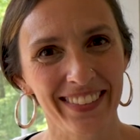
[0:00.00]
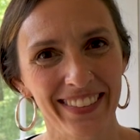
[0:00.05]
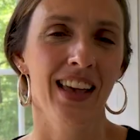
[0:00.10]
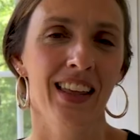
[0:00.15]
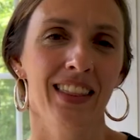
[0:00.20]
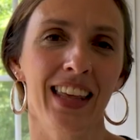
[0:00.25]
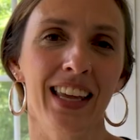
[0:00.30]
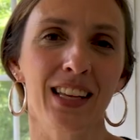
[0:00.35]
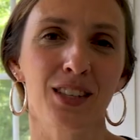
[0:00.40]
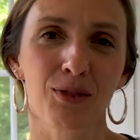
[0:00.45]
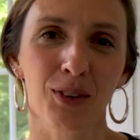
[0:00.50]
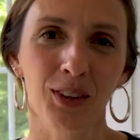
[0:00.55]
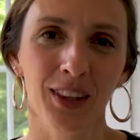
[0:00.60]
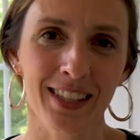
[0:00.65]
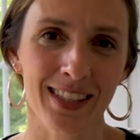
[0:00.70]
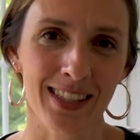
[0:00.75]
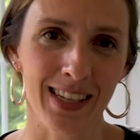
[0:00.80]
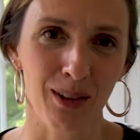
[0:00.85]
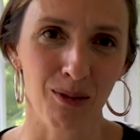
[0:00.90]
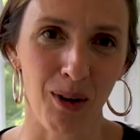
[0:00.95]
Thanks for
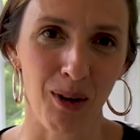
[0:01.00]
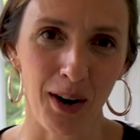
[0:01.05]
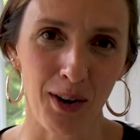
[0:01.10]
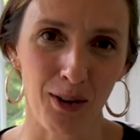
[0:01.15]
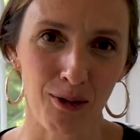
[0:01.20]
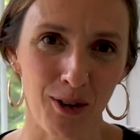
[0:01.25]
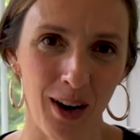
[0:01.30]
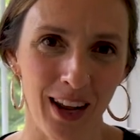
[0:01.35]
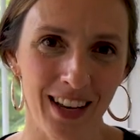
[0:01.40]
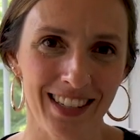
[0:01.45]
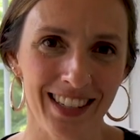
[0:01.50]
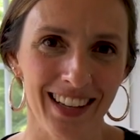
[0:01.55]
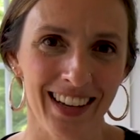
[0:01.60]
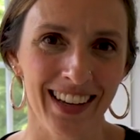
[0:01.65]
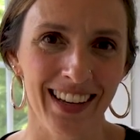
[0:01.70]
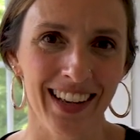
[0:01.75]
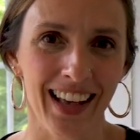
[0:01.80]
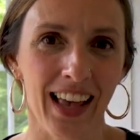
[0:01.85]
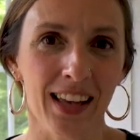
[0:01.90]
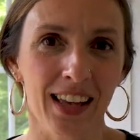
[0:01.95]
listening, writer friend.
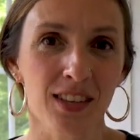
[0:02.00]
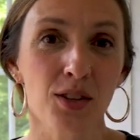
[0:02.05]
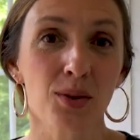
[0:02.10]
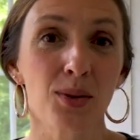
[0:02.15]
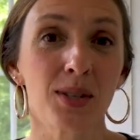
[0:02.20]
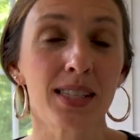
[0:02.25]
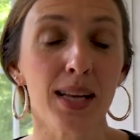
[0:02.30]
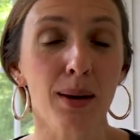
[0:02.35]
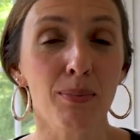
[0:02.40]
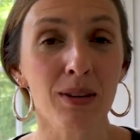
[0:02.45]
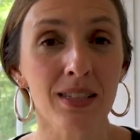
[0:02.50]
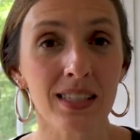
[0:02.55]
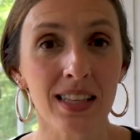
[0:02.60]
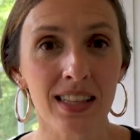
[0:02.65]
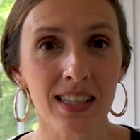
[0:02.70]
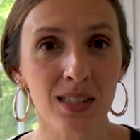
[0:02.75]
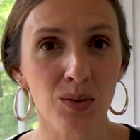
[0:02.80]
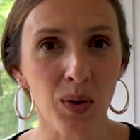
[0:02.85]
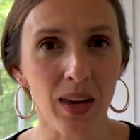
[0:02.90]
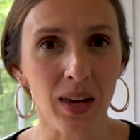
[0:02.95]
As you step into
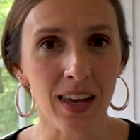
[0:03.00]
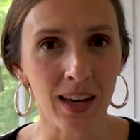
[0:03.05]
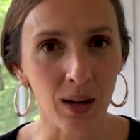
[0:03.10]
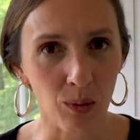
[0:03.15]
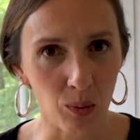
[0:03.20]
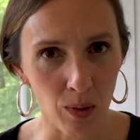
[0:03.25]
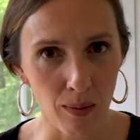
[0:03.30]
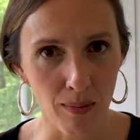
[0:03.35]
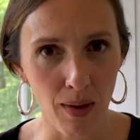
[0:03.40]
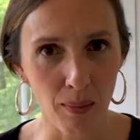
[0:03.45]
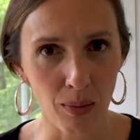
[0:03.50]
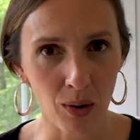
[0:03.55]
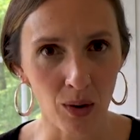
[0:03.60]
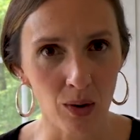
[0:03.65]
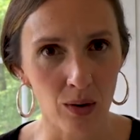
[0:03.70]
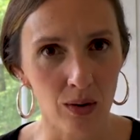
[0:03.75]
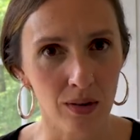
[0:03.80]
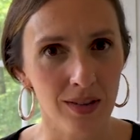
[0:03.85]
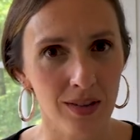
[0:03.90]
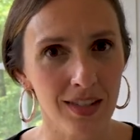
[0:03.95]
this week, remember
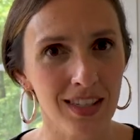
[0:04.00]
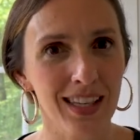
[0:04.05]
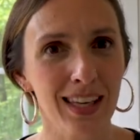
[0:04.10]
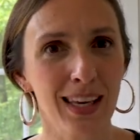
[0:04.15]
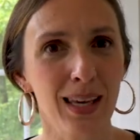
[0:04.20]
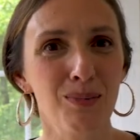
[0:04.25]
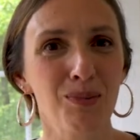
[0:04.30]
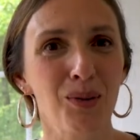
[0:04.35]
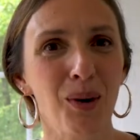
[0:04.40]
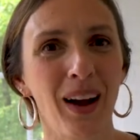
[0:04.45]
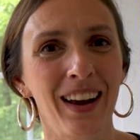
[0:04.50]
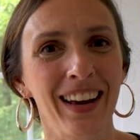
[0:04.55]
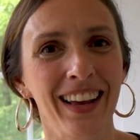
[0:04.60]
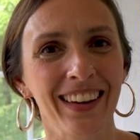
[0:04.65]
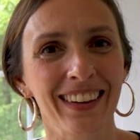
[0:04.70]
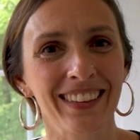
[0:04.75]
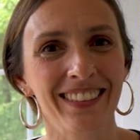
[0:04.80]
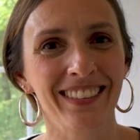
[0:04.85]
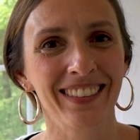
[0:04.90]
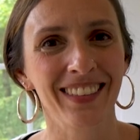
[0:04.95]
to keep
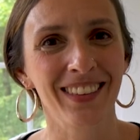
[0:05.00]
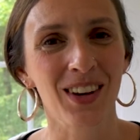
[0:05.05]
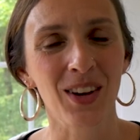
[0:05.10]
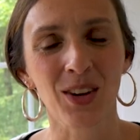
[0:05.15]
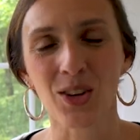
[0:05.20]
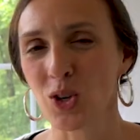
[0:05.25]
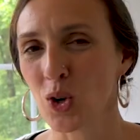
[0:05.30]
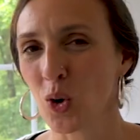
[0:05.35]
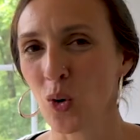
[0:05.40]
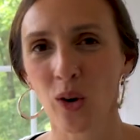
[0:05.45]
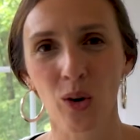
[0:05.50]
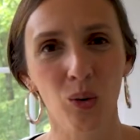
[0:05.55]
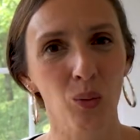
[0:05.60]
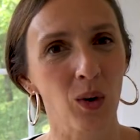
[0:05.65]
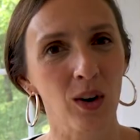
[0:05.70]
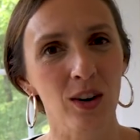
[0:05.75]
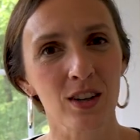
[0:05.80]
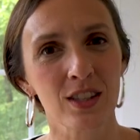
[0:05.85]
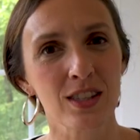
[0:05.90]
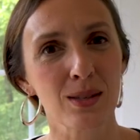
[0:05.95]
writing. Your
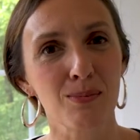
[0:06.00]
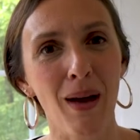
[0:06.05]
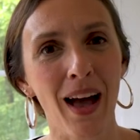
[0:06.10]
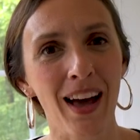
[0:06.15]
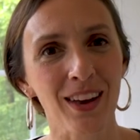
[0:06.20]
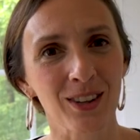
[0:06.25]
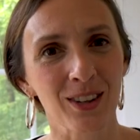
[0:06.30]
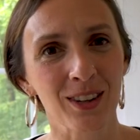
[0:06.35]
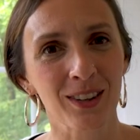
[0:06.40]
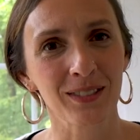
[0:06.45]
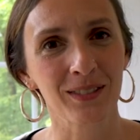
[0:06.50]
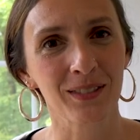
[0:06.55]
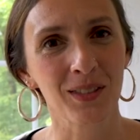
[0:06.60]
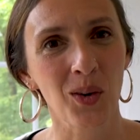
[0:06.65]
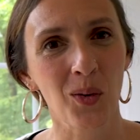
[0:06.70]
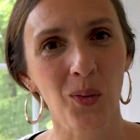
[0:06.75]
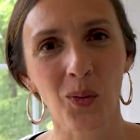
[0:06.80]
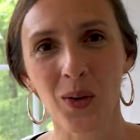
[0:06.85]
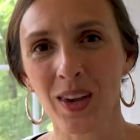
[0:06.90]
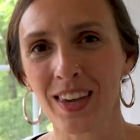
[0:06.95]
words matter.
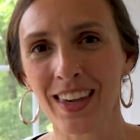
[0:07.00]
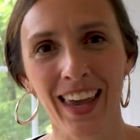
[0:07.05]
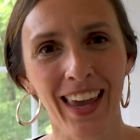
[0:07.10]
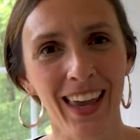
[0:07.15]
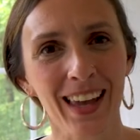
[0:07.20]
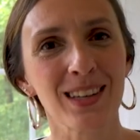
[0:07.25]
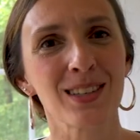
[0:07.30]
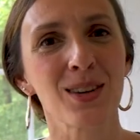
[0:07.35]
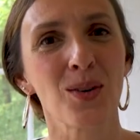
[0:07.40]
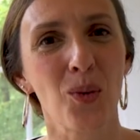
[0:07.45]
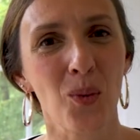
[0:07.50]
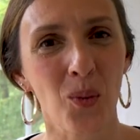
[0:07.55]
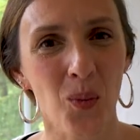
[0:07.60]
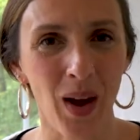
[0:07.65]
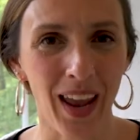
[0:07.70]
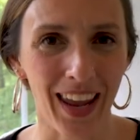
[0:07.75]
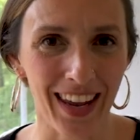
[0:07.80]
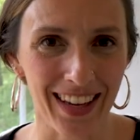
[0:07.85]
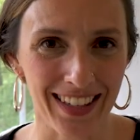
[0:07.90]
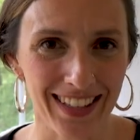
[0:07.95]
We can't
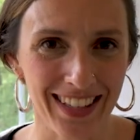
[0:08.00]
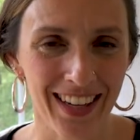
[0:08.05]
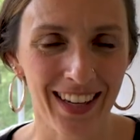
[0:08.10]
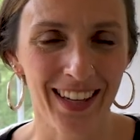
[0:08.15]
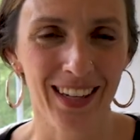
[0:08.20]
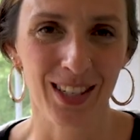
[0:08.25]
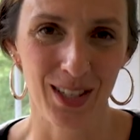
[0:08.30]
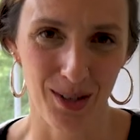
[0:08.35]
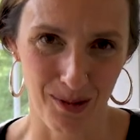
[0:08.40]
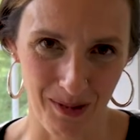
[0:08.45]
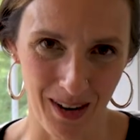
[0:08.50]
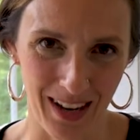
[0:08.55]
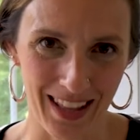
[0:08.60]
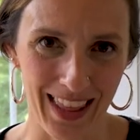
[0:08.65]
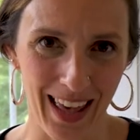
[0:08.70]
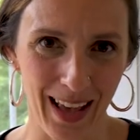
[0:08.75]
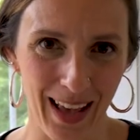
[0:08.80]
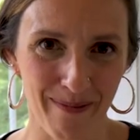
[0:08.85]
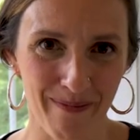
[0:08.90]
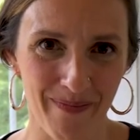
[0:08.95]
wait to read
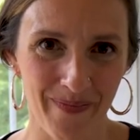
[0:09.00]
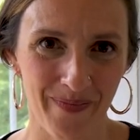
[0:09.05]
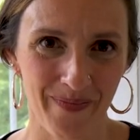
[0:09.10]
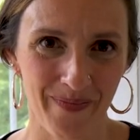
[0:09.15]
them.